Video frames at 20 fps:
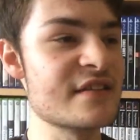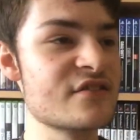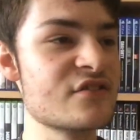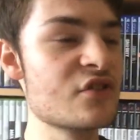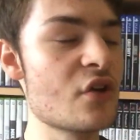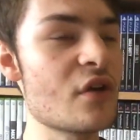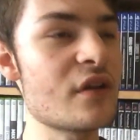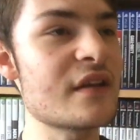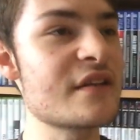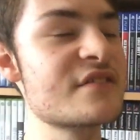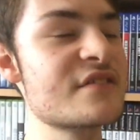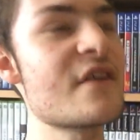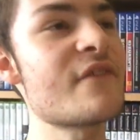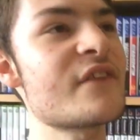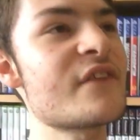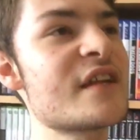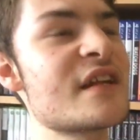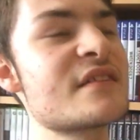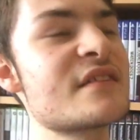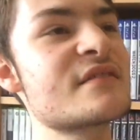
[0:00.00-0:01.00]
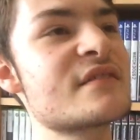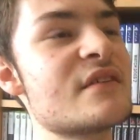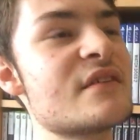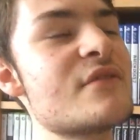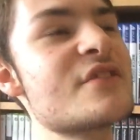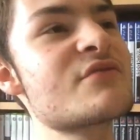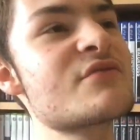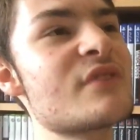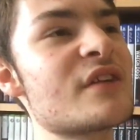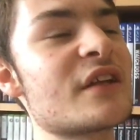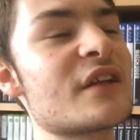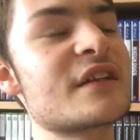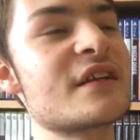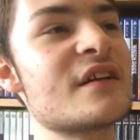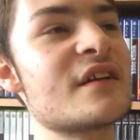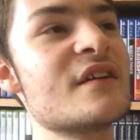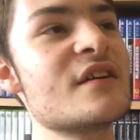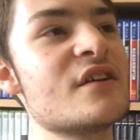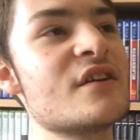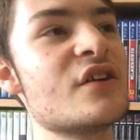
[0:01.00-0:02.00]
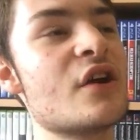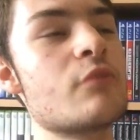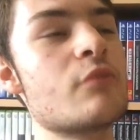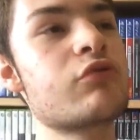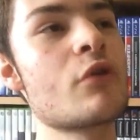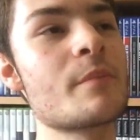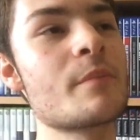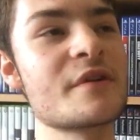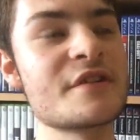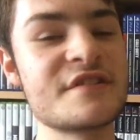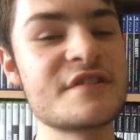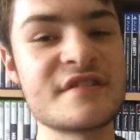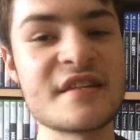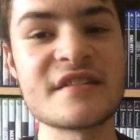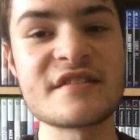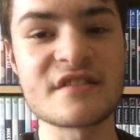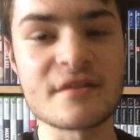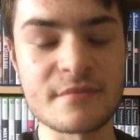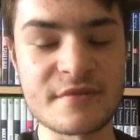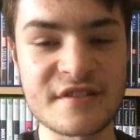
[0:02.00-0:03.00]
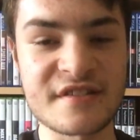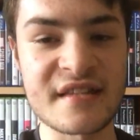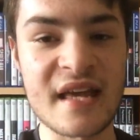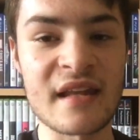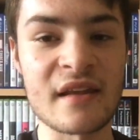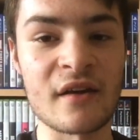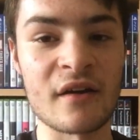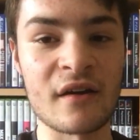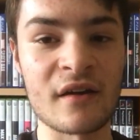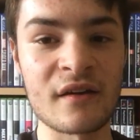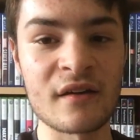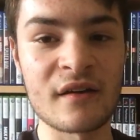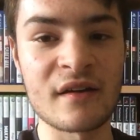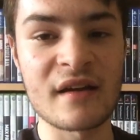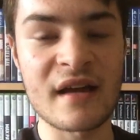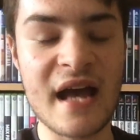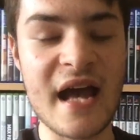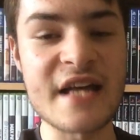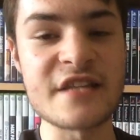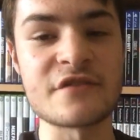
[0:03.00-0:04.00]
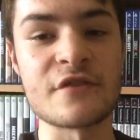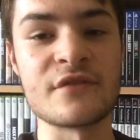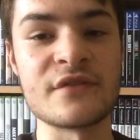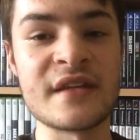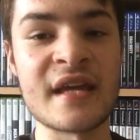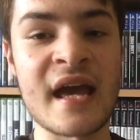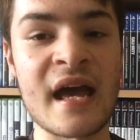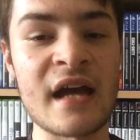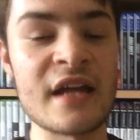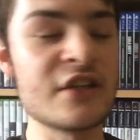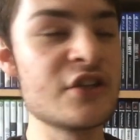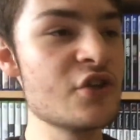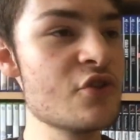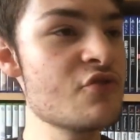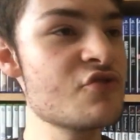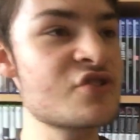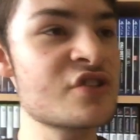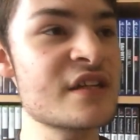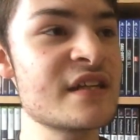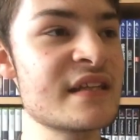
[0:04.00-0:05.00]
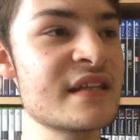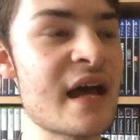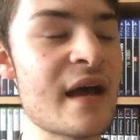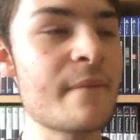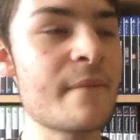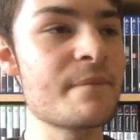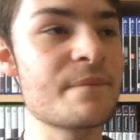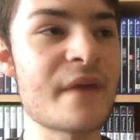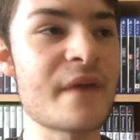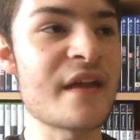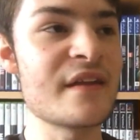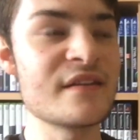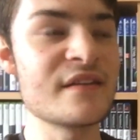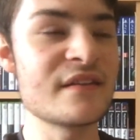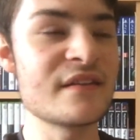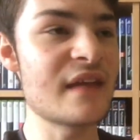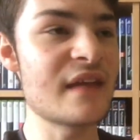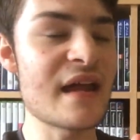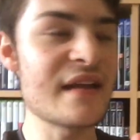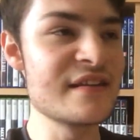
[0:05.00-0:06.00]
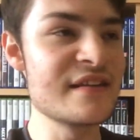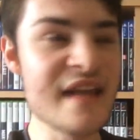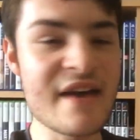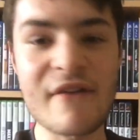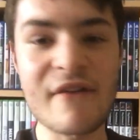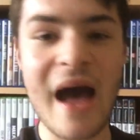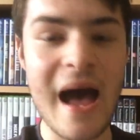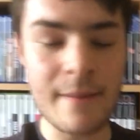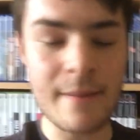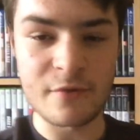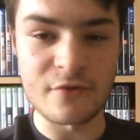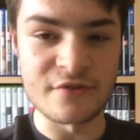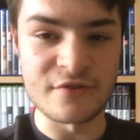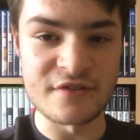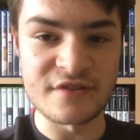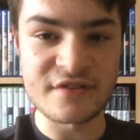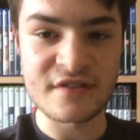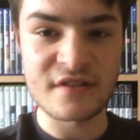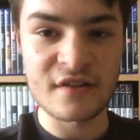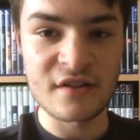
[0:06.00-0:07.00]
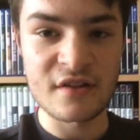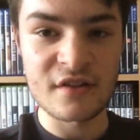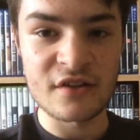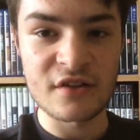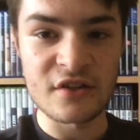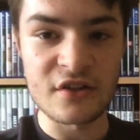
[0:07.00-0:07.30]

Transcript: There isn't really like a proper system seller as of yet. Usually that never happens.